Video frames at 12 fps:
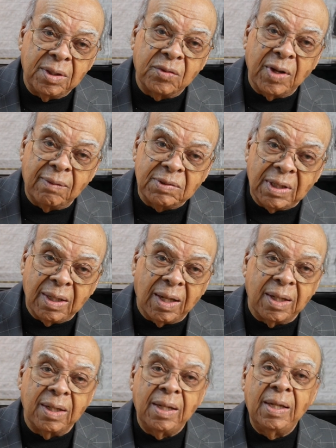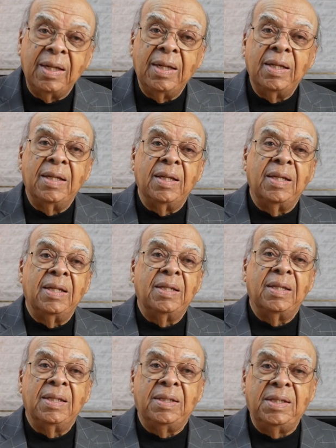that travels a lot.
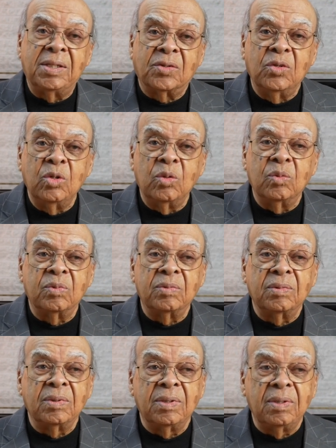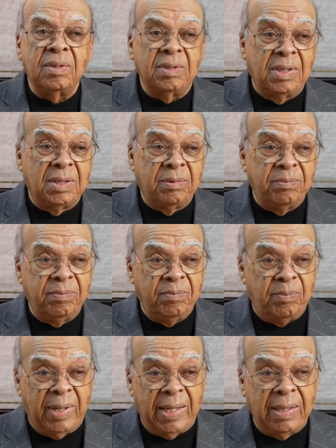This group, just
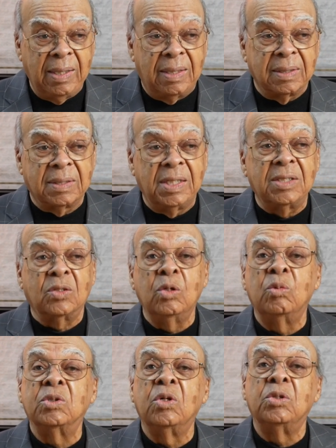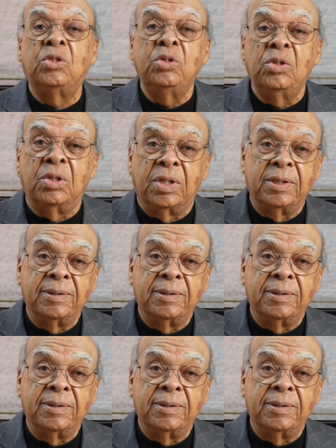my luck, this group was on tour